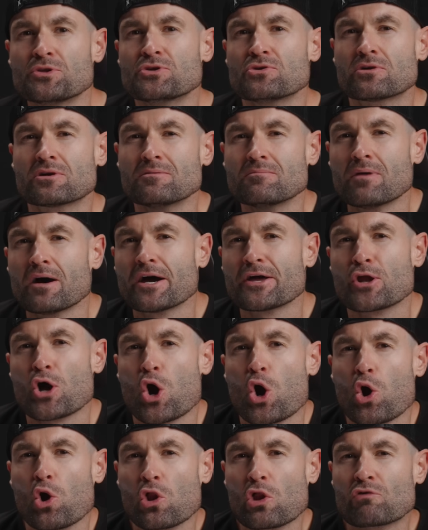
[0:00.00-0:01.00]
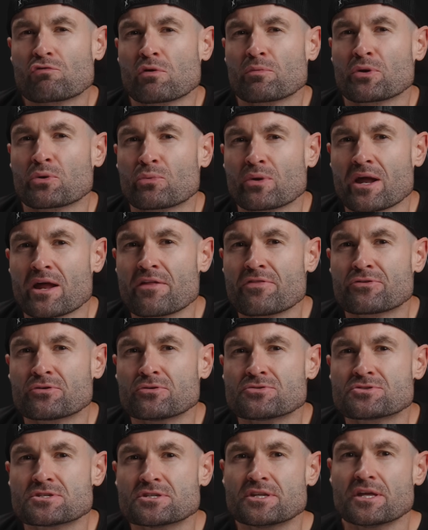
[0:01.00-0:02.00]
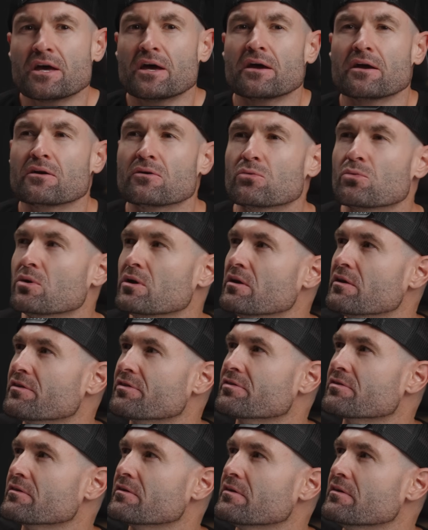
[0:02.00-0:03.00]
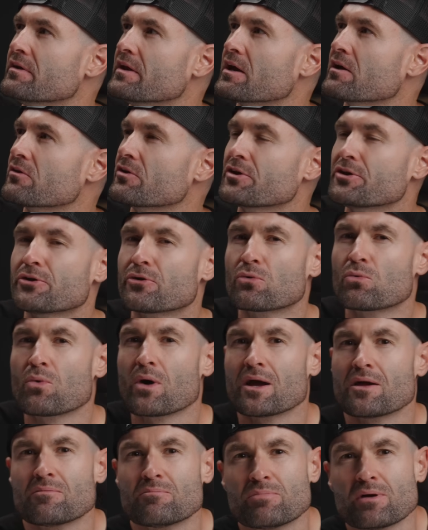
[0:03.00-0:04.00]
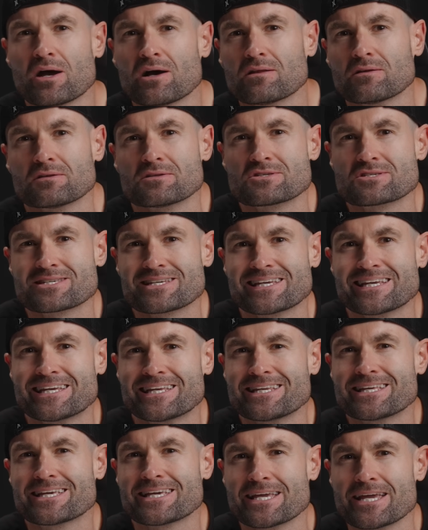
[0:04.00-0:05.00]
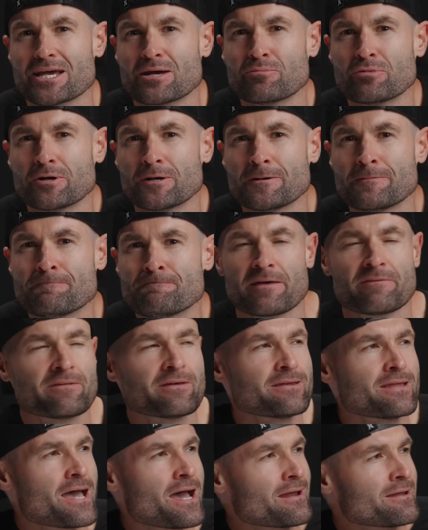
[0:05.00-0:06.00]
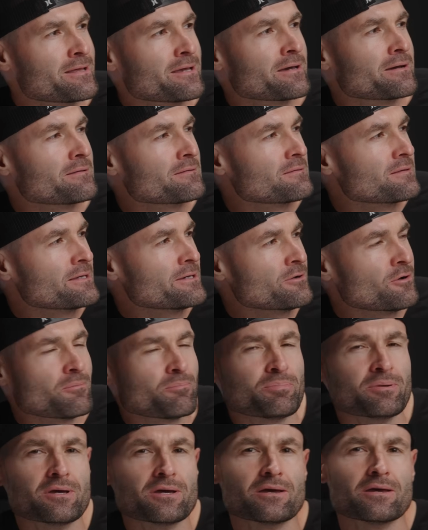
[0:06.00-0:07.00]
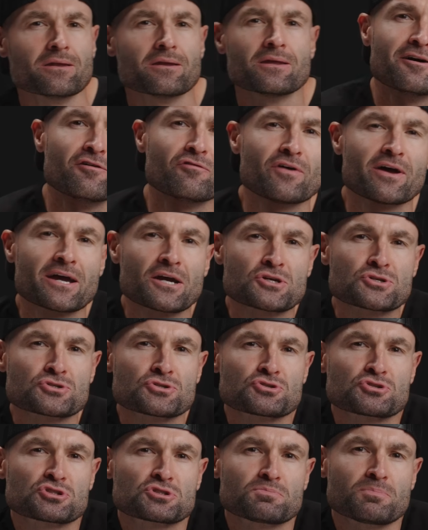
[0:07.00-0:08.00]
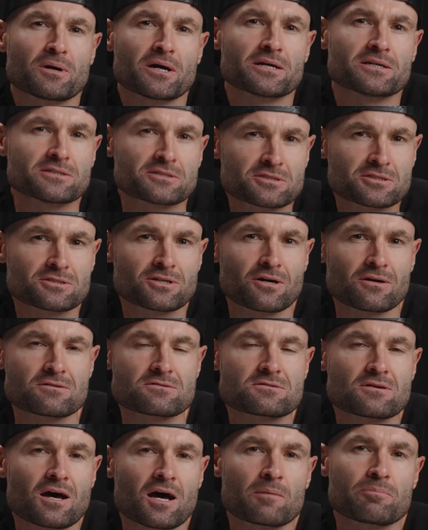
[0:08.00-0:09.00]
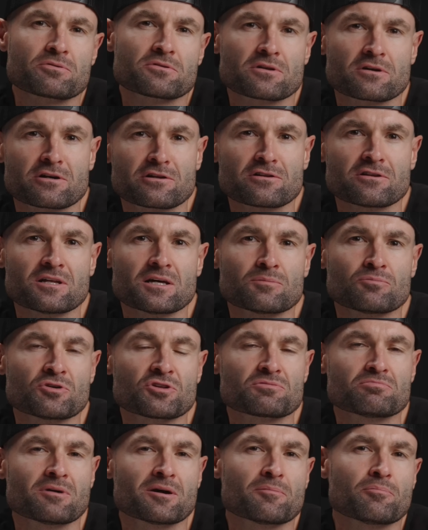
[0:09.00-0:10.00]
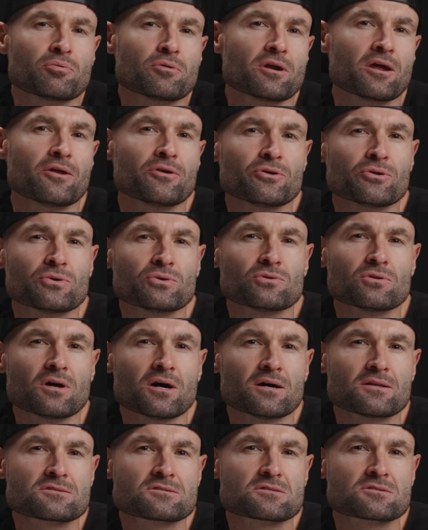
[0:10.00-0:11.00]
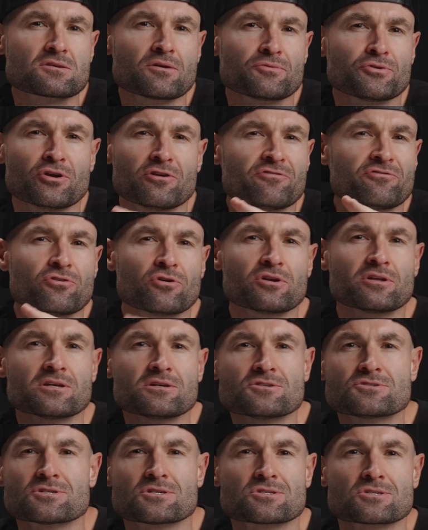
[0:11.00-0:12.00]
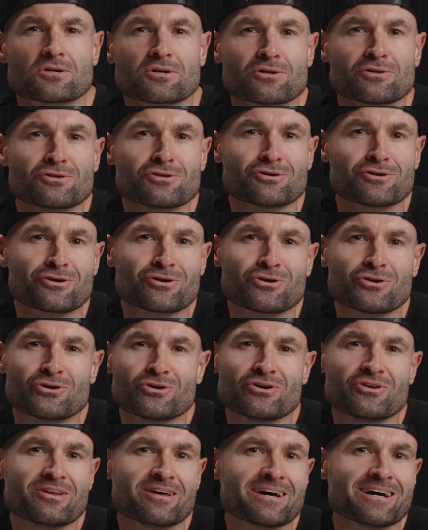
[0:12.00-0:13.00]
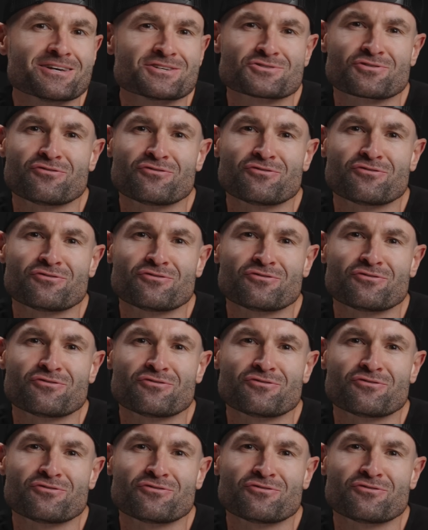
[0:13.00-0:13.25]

you combine all of what we ran through today with nailing your white balance in camera and then adding a little bit of extra spice on top of the clip with my brand new LUTs, your footage is gonna look good as